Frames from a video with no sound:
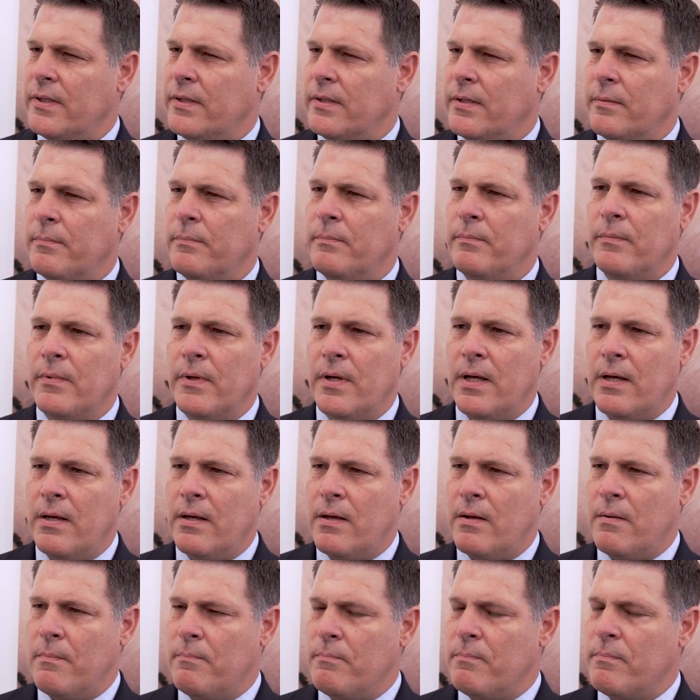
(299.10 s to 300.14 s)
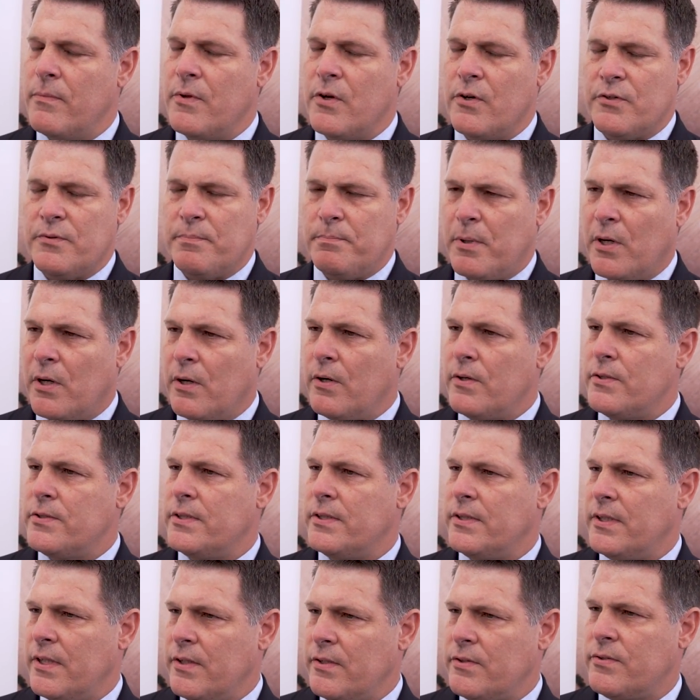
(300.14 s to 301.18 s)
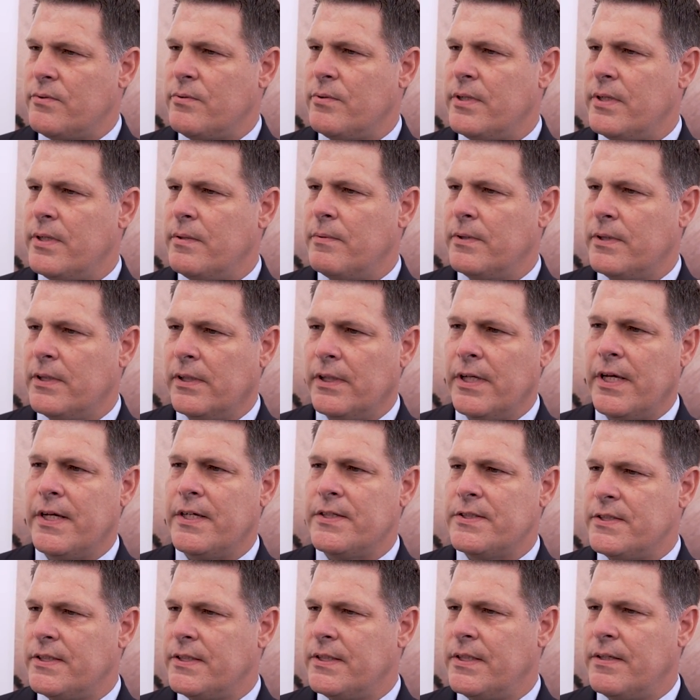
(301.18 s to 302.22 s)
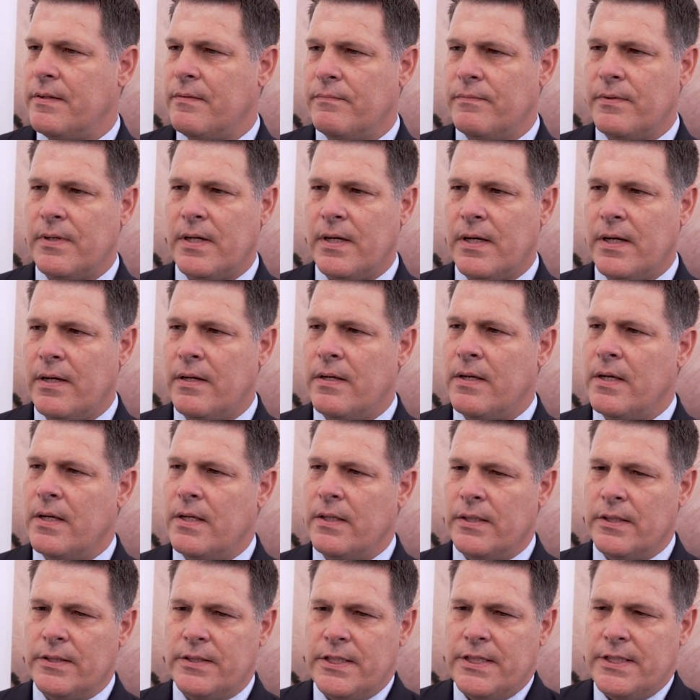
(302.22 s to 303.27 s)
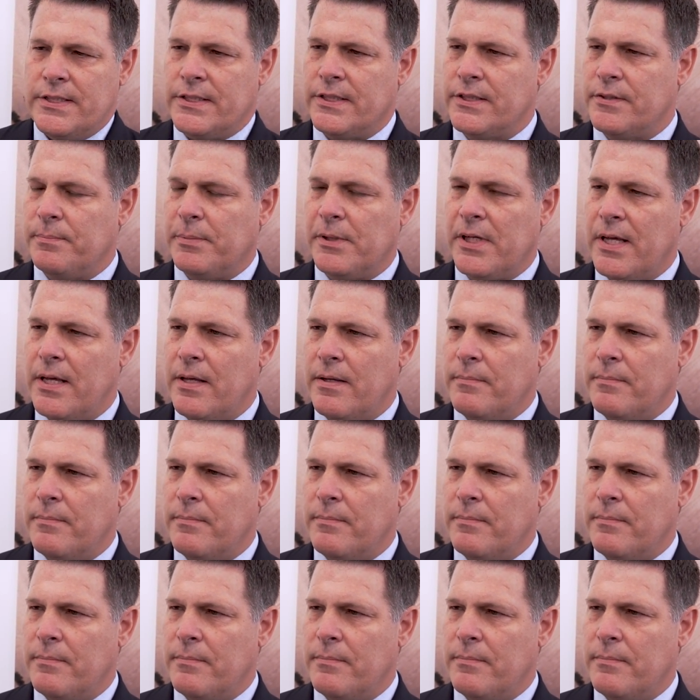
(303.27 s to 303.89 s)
a um, there's parts and history with the legacy of uh, the T six pl